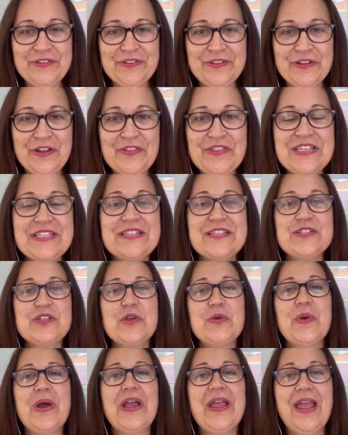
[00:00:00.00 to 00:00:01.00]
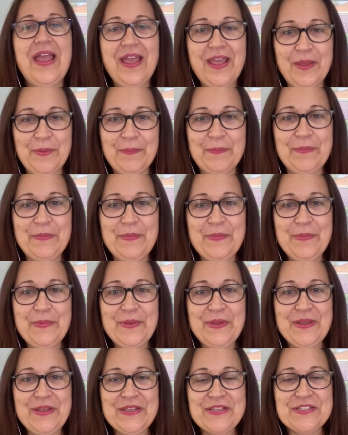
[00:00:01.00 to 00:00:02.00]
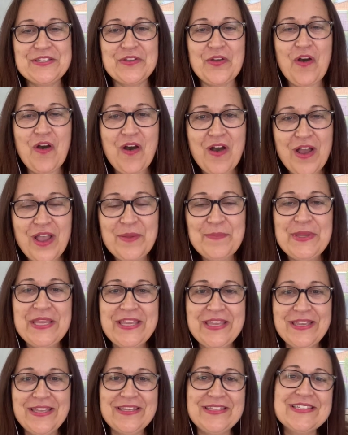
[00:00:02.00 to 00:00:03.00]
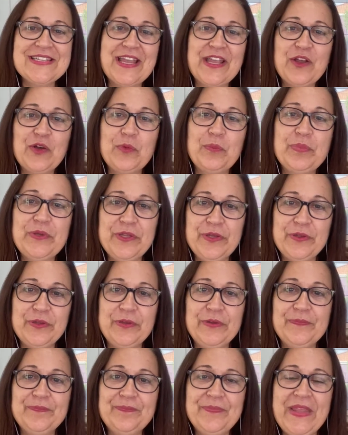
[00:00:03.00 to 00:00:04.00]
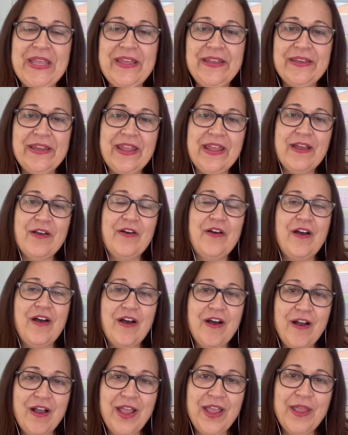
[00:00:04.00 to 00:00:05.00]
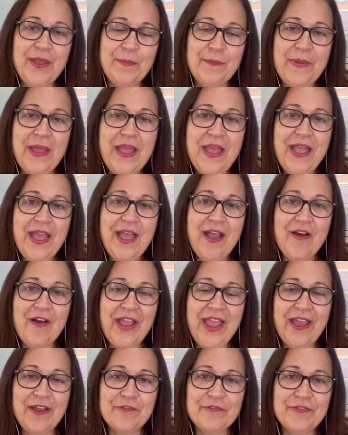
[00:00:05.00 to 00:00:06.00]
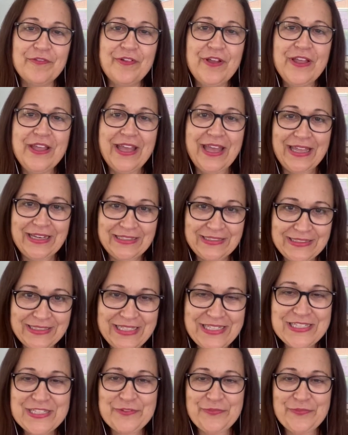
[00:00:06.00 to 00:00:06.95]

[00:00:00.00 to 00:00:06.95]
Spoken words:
This is who I am. So I'm here to help you. Now, I have at least